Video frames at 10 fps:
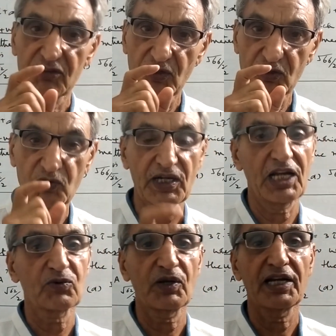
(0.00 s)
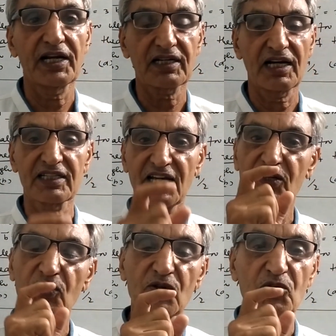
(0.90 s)
you have to calculate, and
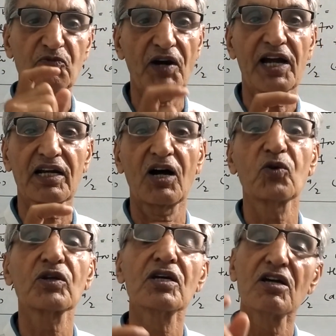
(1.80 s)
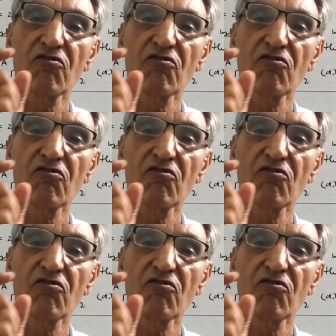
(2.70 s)
then you have to find out